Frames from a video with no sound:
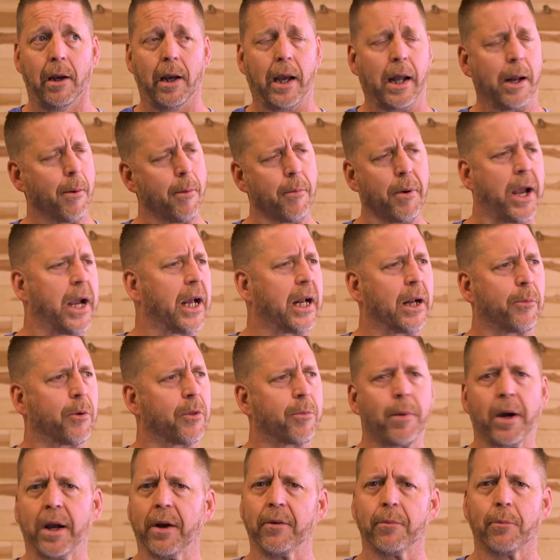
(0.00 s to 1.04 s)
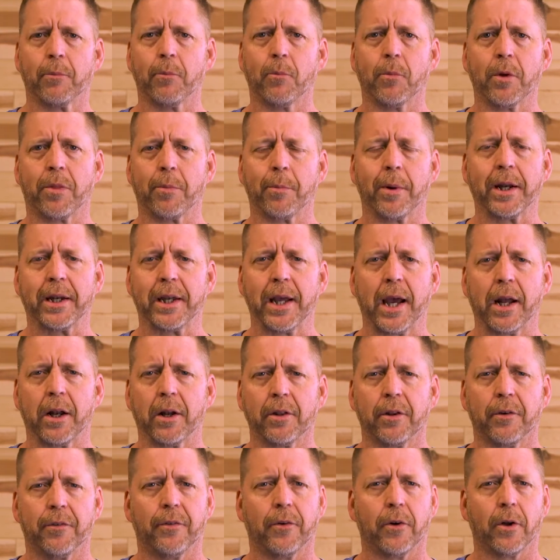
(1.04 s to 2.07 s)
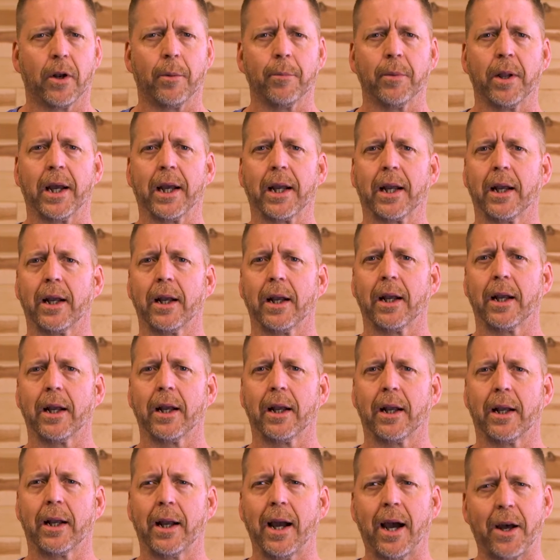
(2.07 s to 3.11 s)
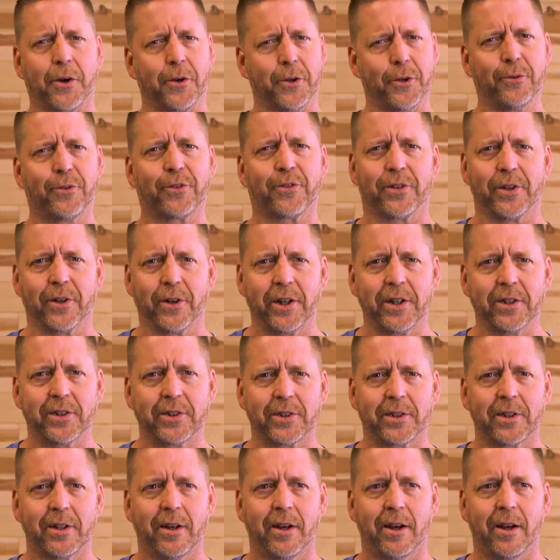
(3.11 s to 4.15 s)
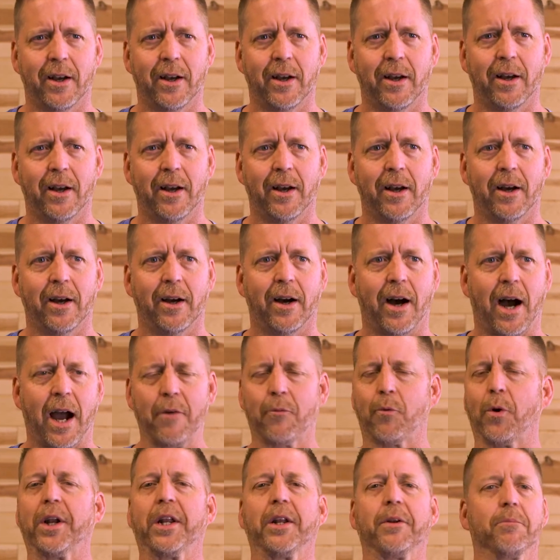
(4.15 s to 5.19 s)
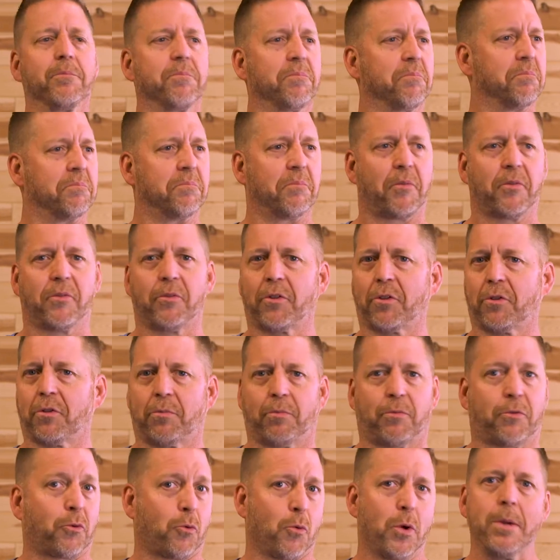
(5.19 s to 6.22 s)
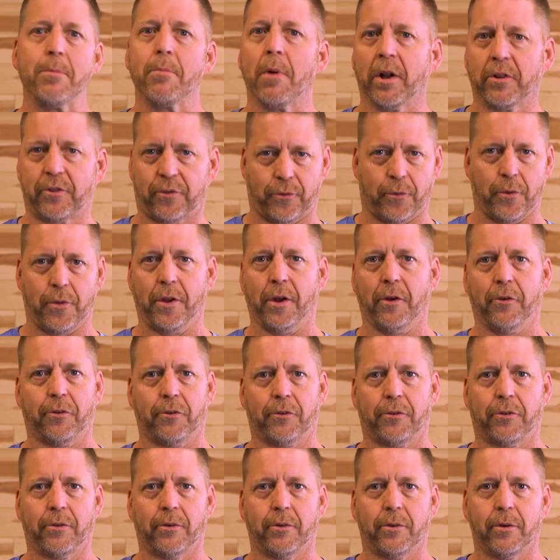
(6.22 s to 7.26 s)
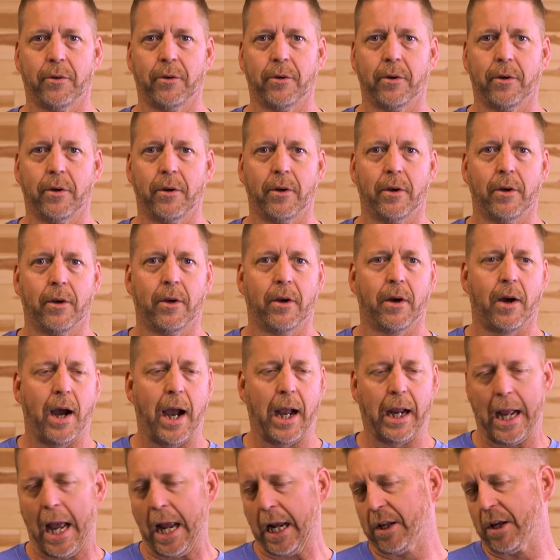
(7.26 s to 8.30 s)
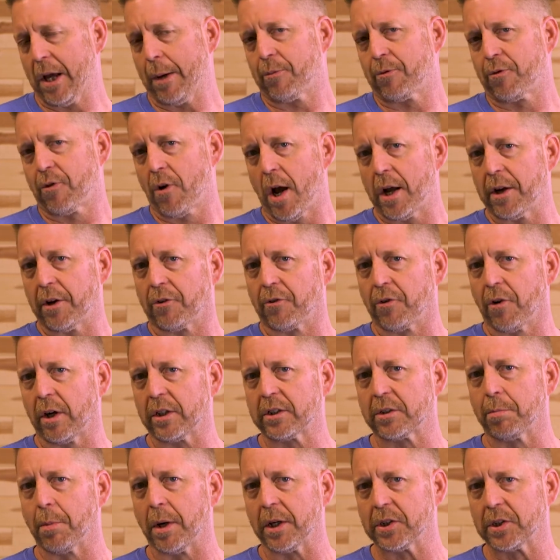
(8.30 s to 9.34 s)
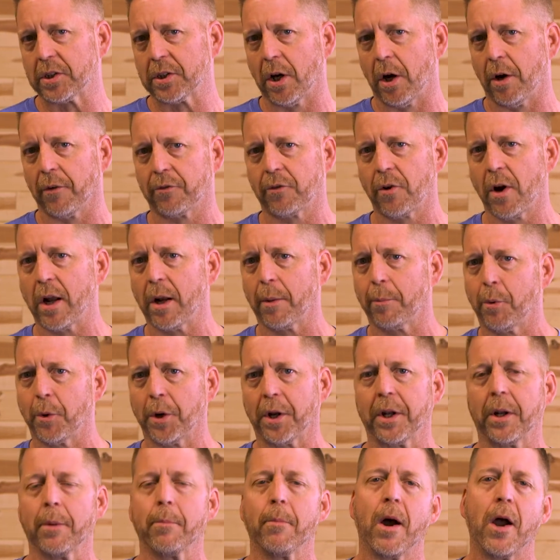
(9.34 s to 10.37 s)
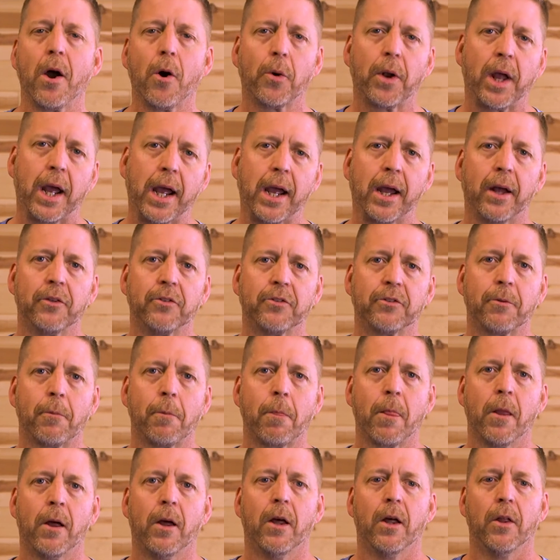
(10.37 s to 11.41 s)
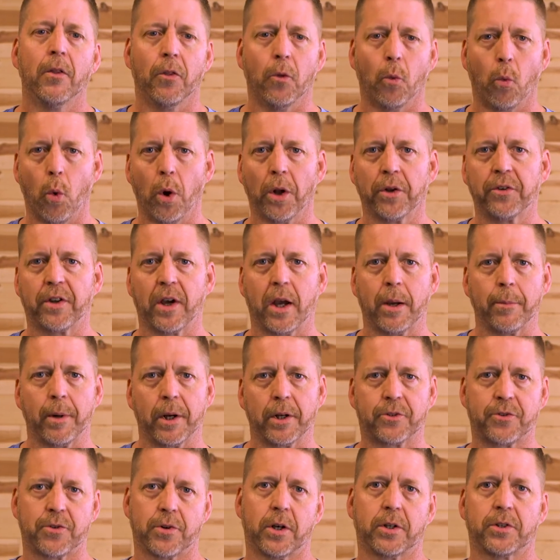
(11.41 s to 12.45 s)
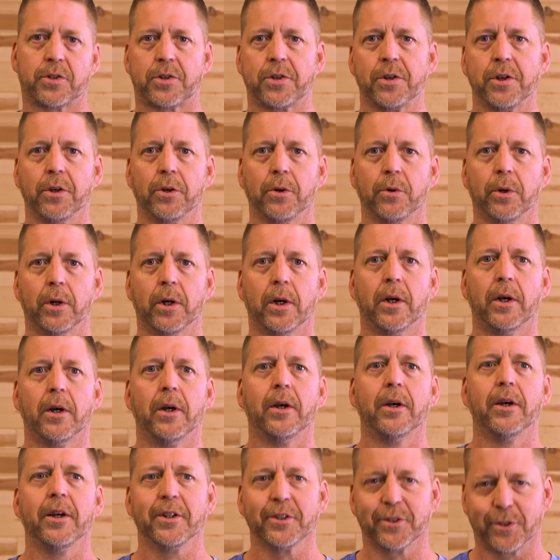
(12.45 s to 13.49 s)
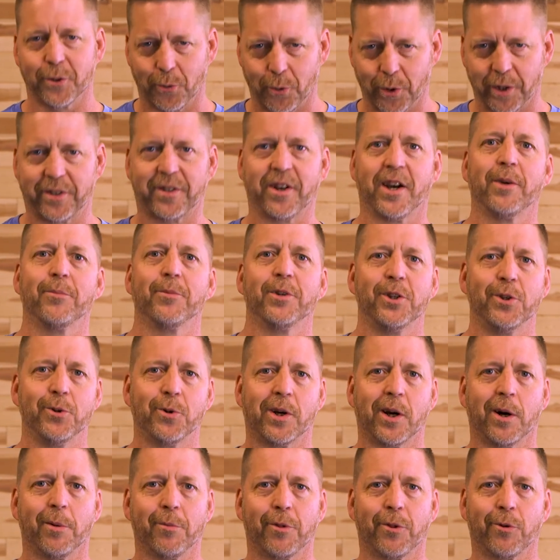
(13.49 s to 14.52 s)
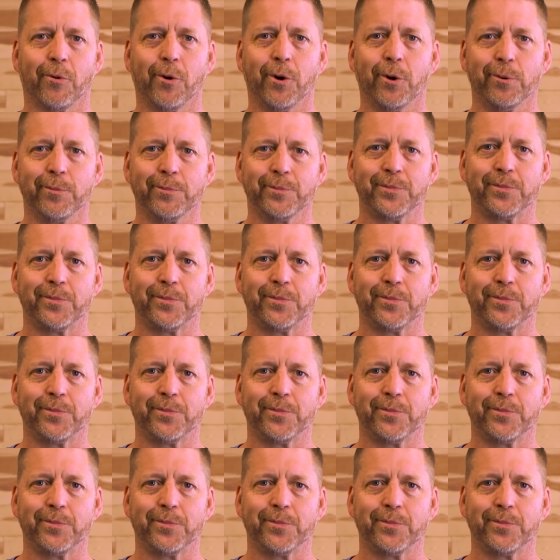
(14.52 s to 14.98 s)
I remember hanging up with my dad on the phone. I'm like, God, are you serious? I've waited 3 months for this. I kept trying to trust myself, trying to put it in my own hands. The one time I trust you is the one time that you come through.